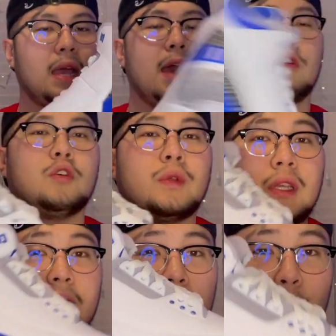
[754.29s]
I don't know what the
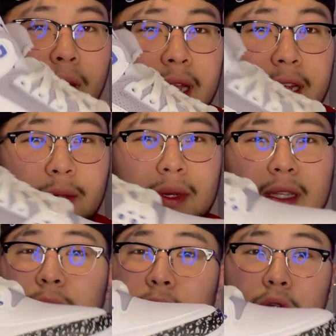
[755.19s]
colorway is, but
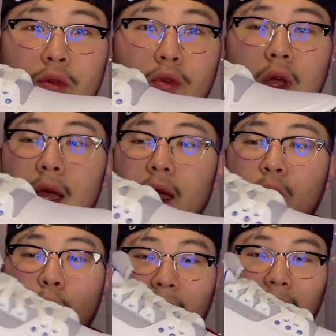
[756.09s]
it's blue,
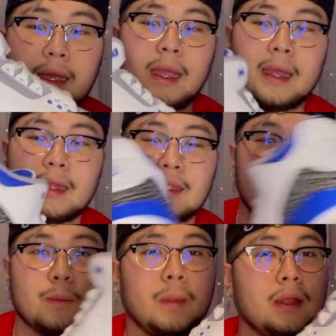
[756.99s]
white, and it's
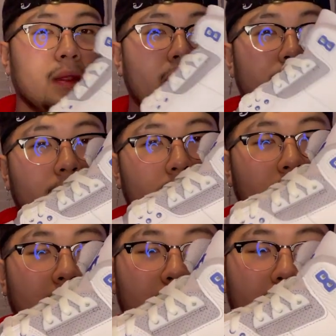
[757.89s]
like made leather.
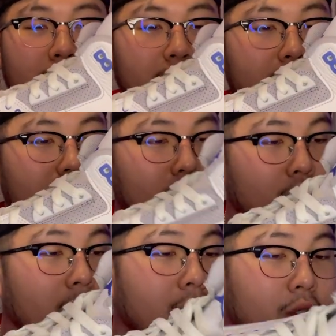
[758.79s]
I like this
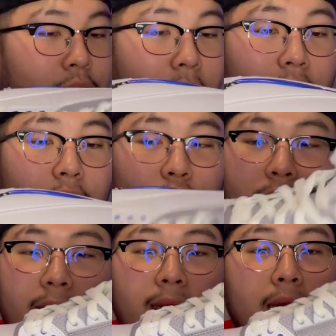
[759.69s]
shoe. It's very
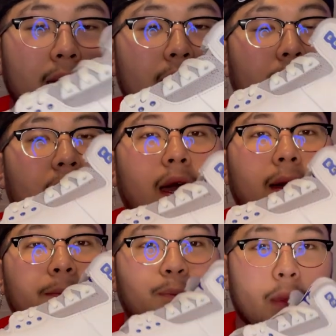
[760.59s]
unique.
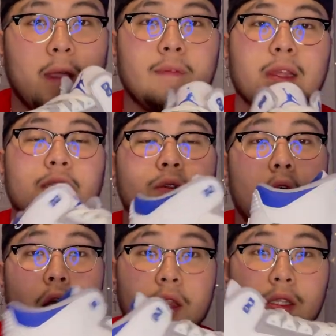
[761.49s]
Um, this
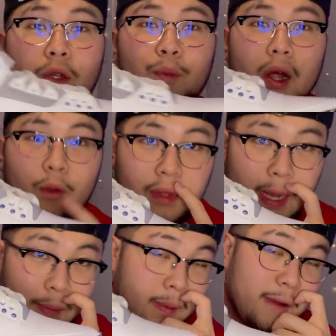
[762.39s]
honestly probably would
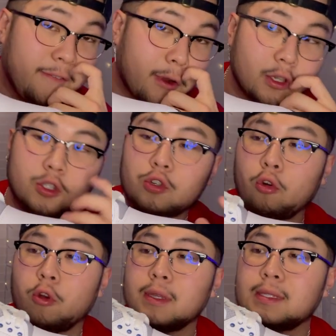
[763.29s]
not be my first
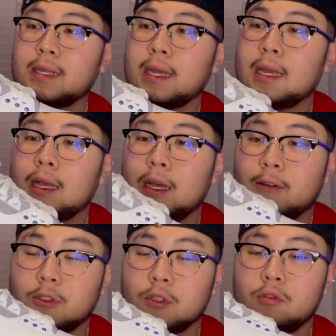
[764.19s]
choice of
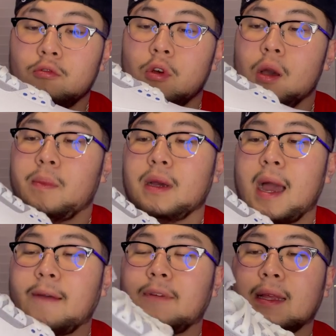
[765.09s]
shoe, but
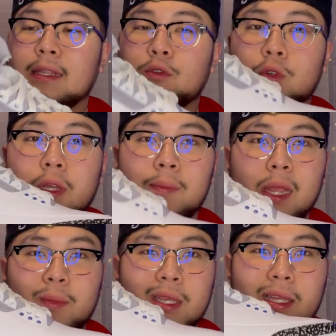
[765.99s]
I feel like this could
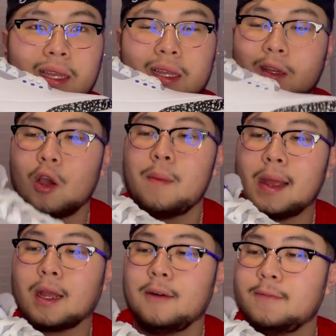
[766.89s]
make me go out my
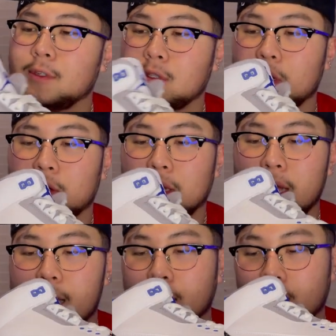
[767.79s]
comfort zone,
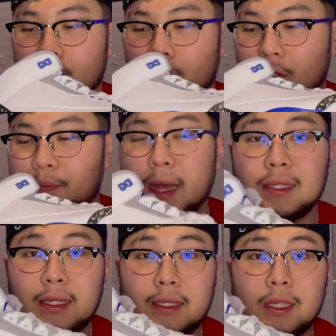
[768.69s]
you know, spice
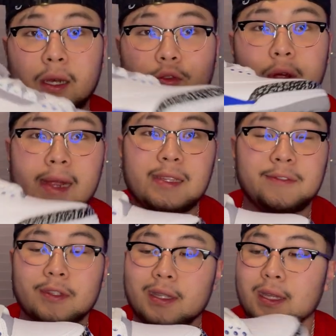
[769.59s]
things up, try
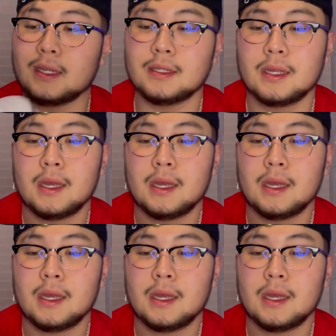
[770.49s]
different things.